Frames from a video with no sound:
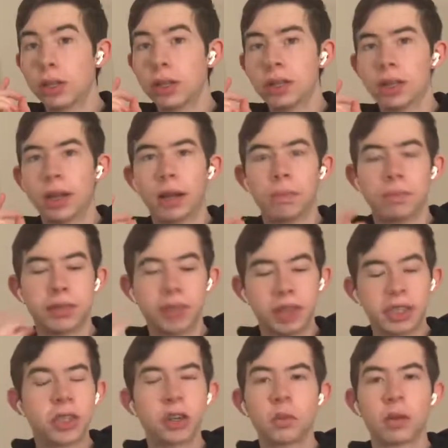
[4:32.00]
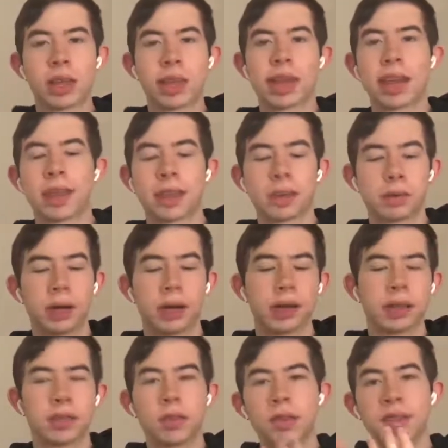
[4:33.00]
a certain way that I think about it.
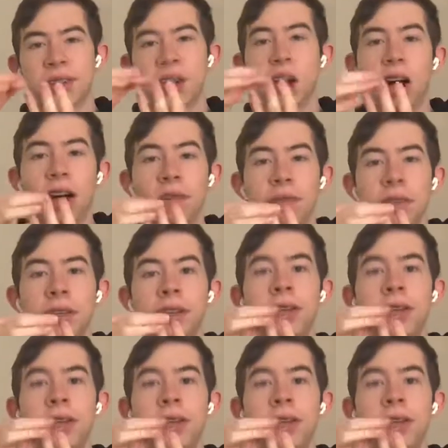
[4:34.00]
So there's off.